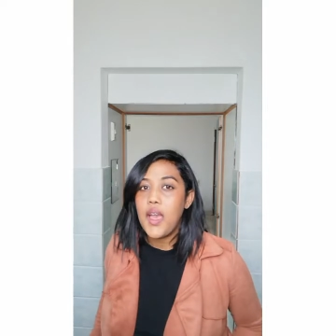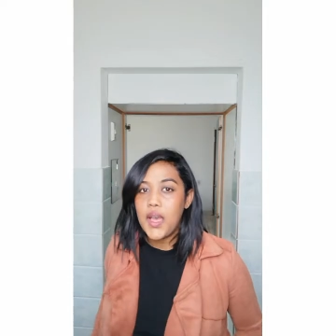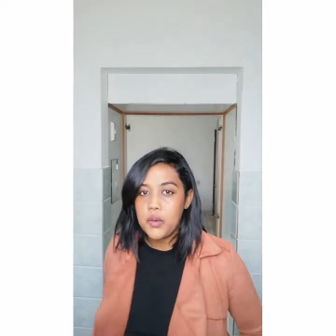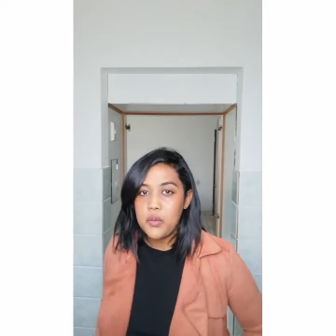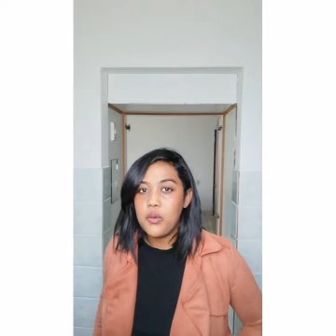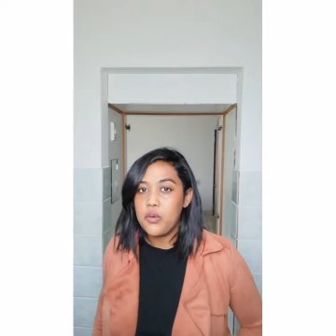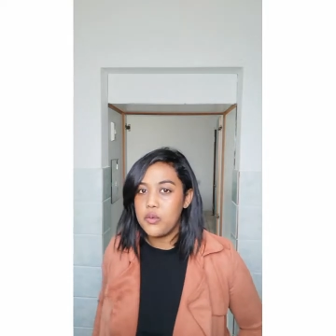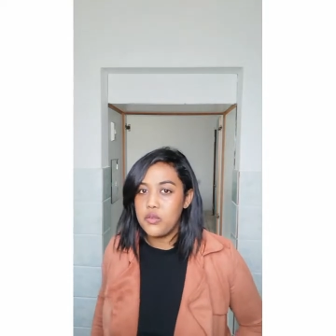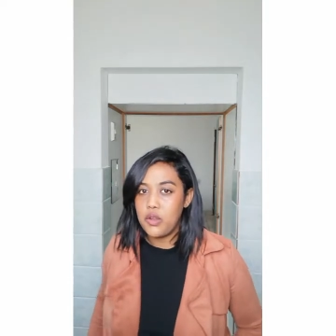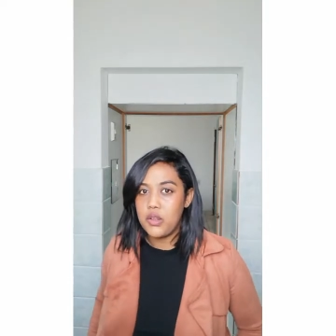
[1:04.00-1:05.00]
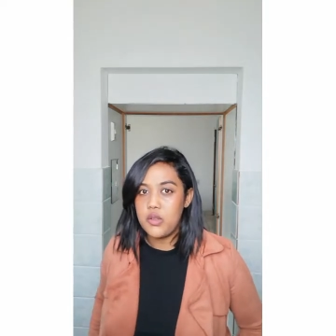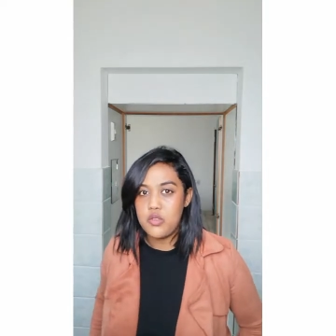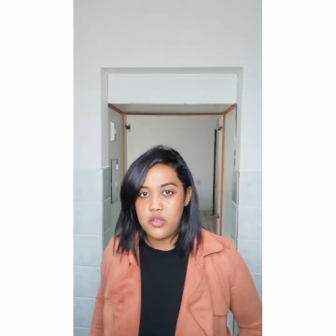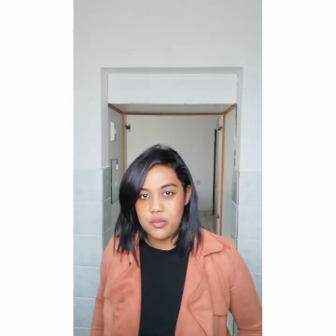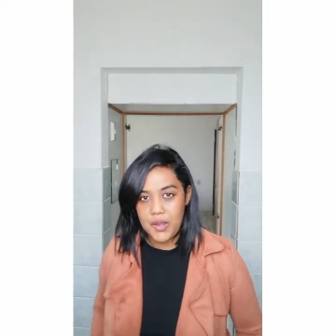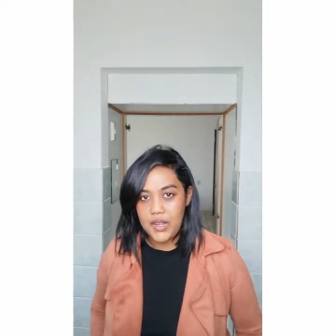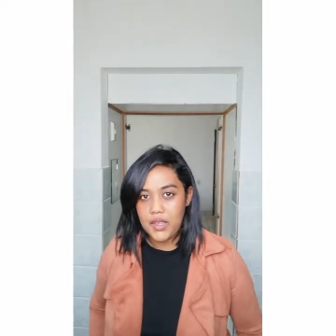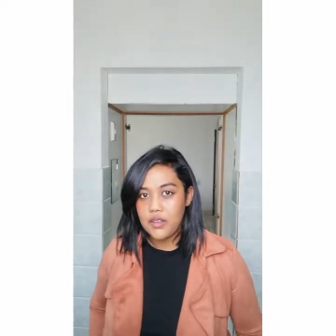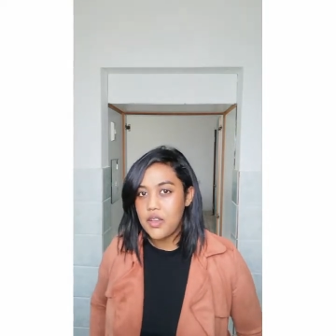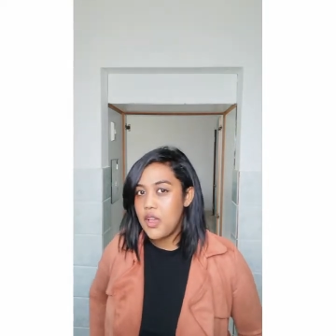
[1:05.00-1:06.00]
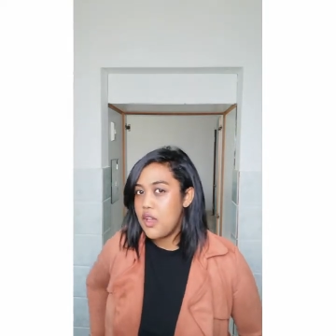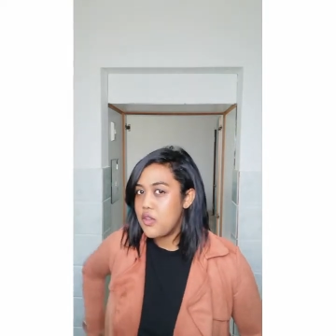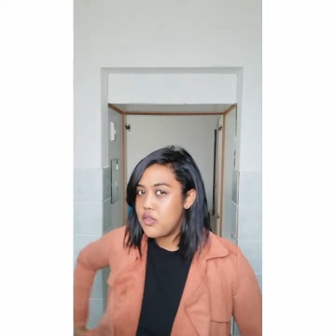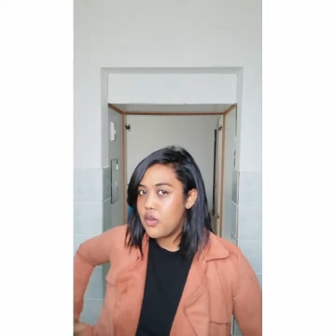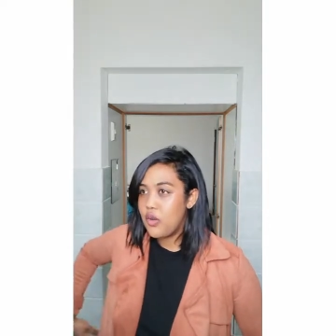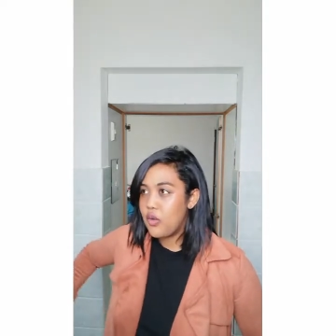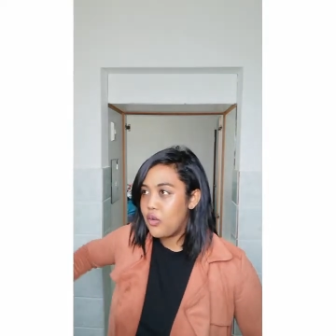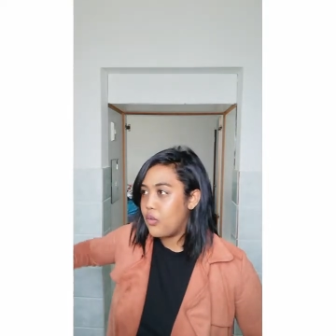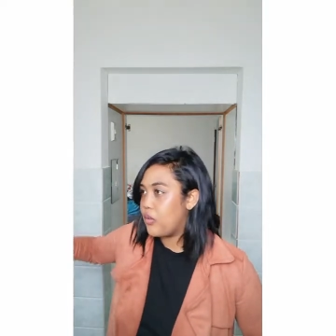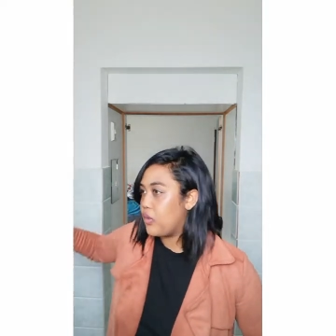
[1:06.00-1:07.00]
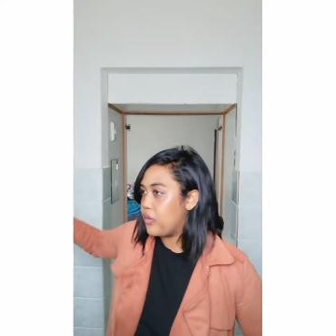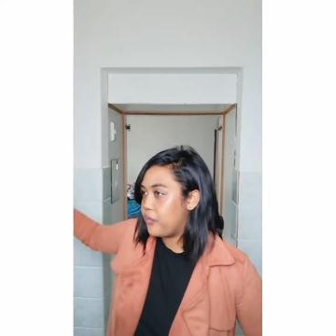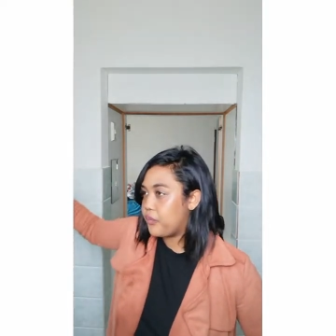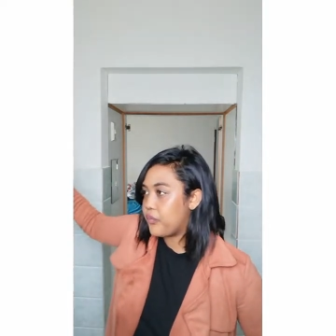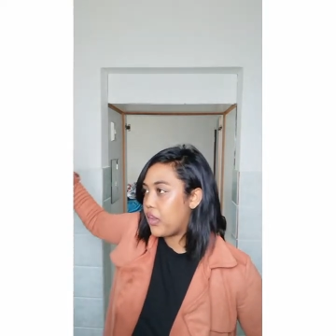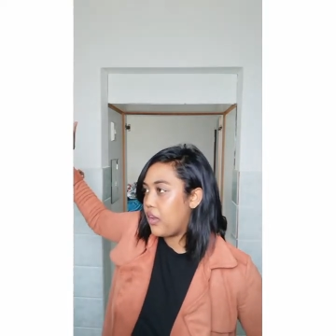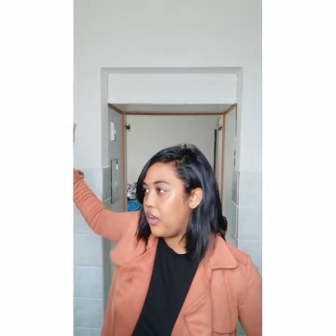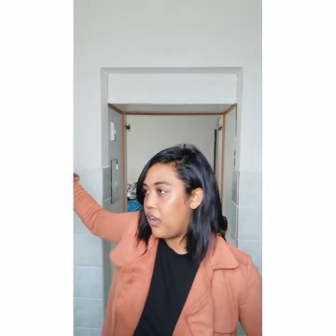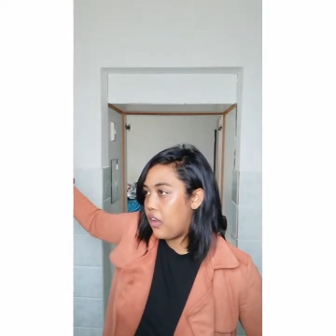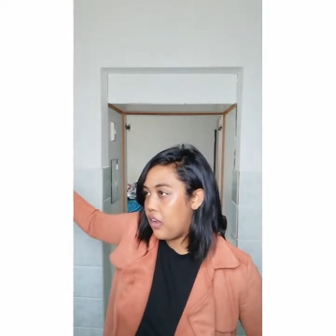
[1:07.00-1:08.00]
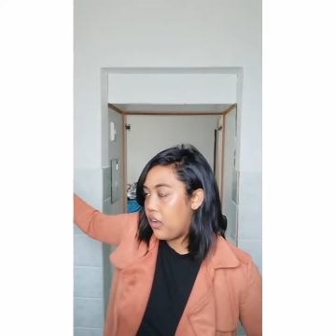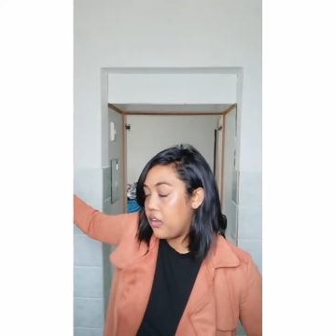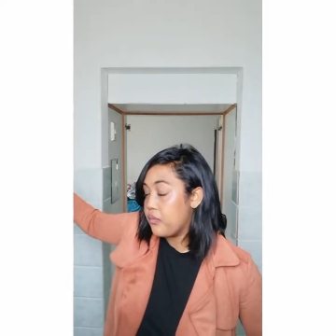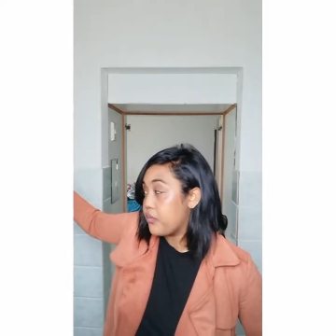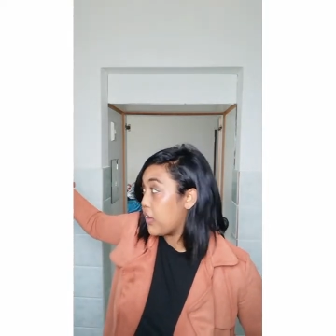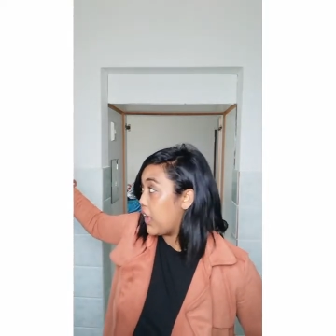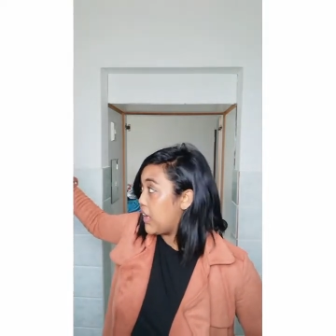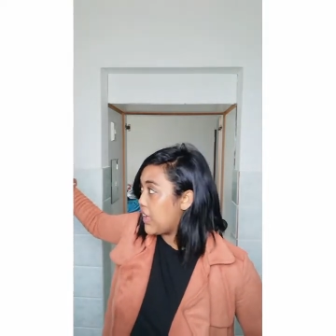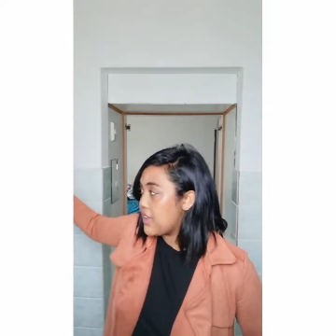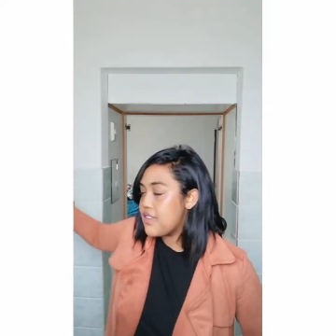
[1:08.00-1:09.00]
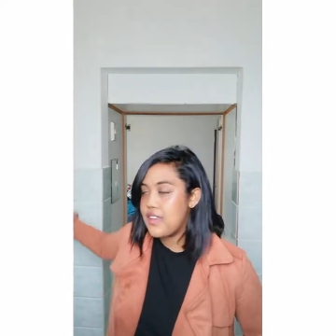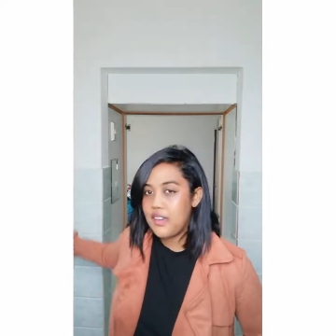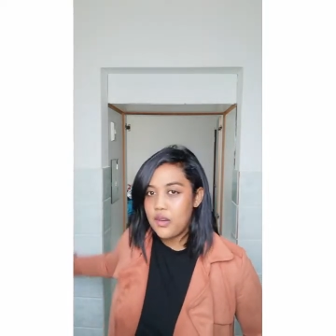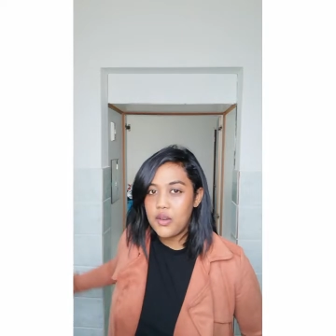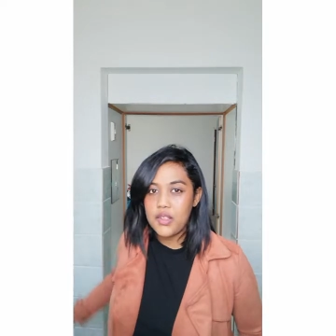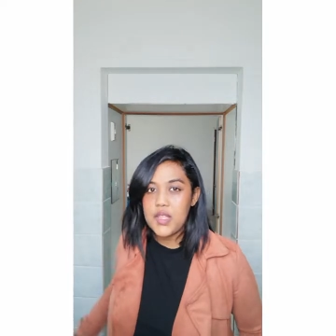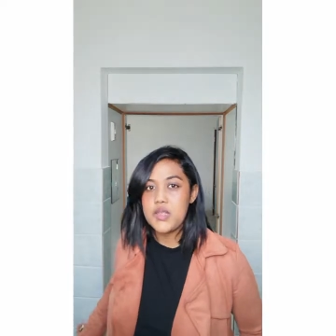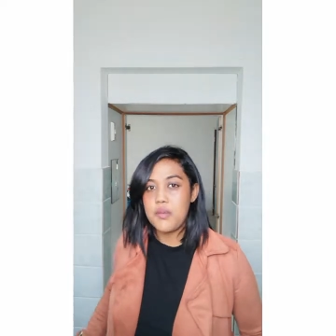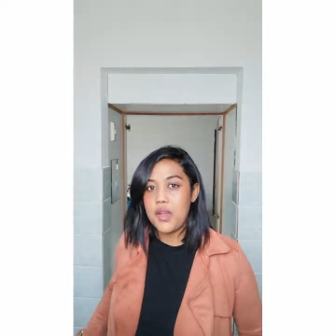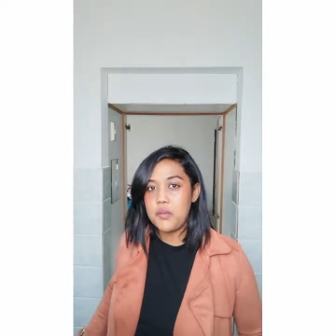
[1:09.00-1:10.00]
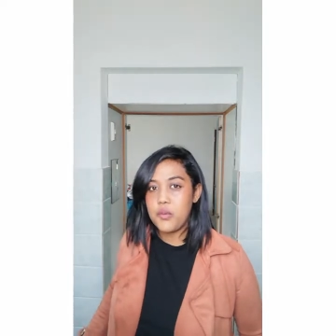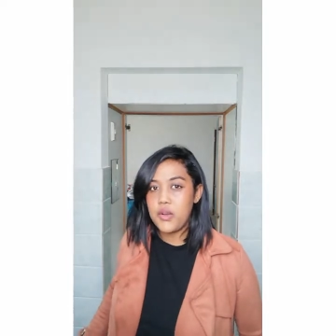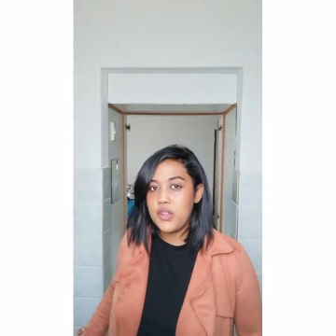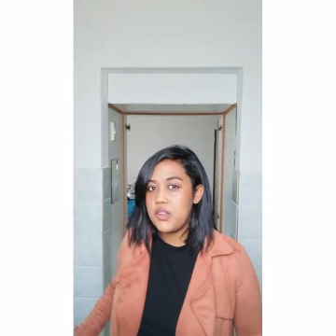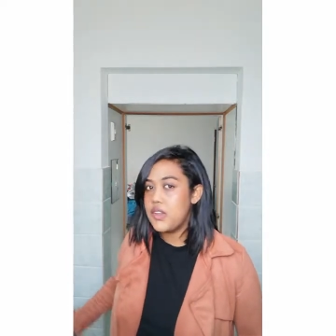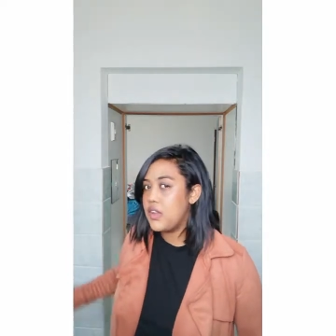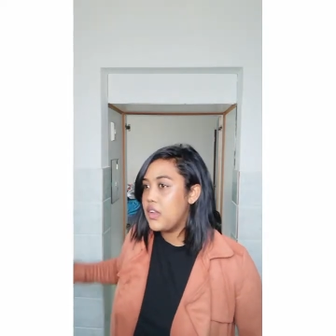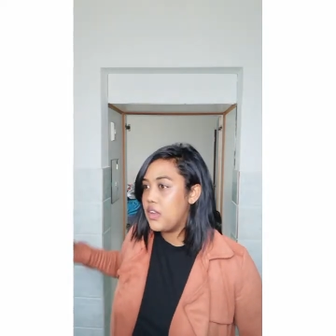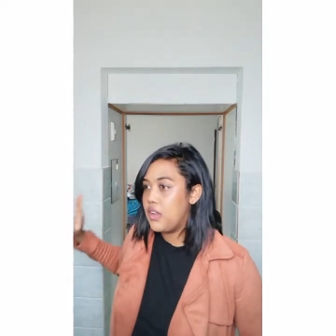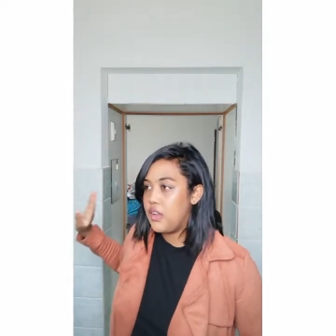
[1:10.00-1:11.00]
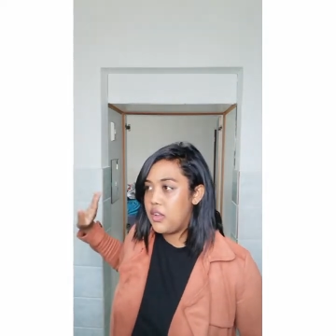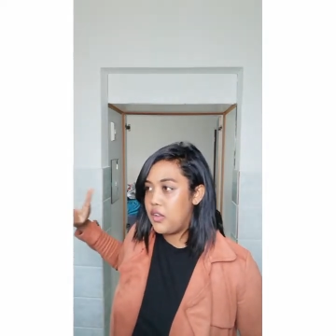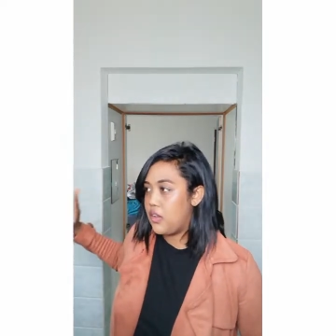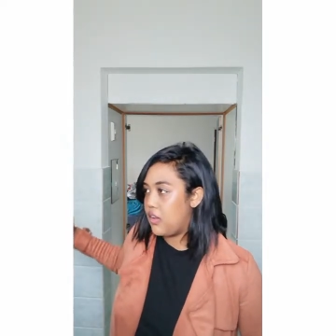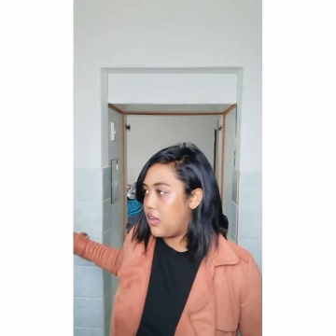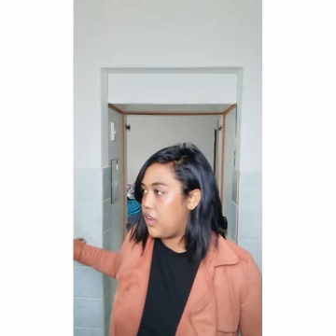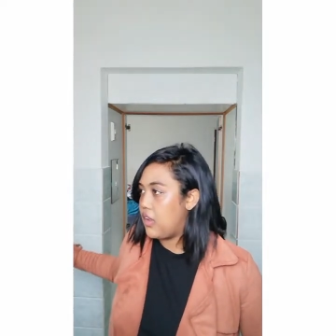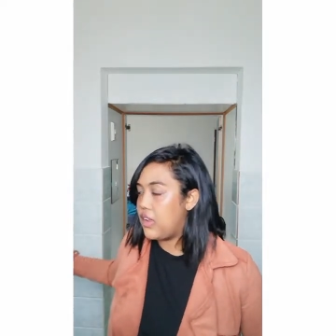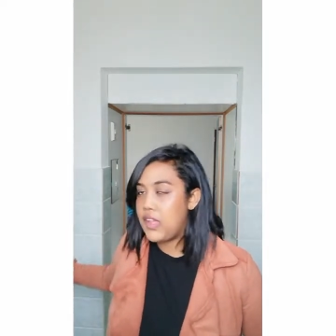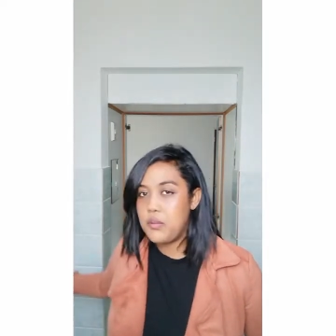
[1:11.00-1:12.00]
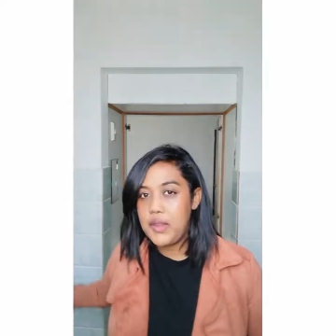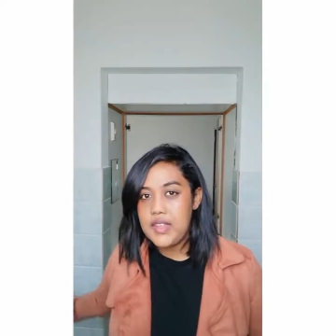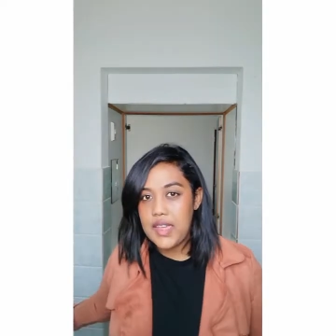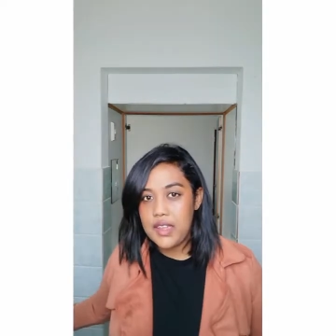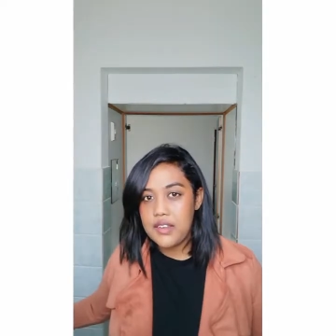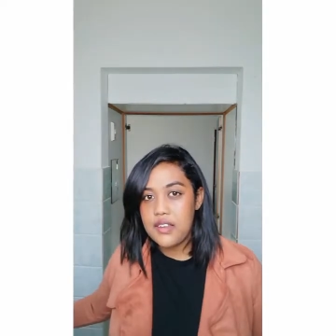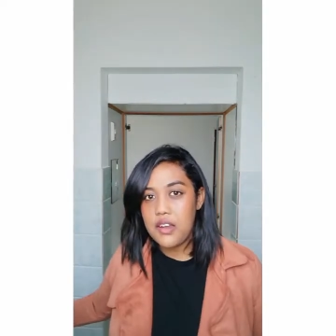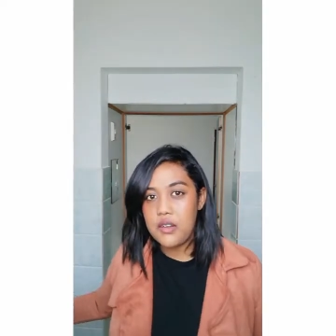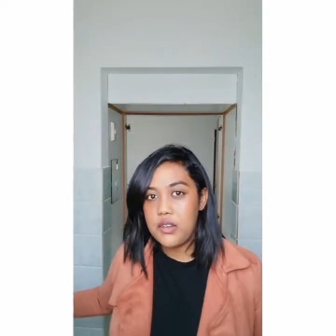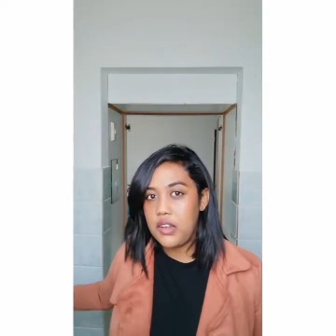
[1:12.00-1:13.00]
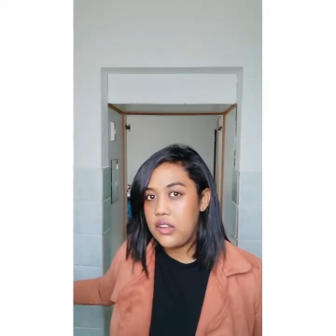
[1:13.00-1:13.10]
our own knowledge of money. So it is here on the smart board. It can be taken down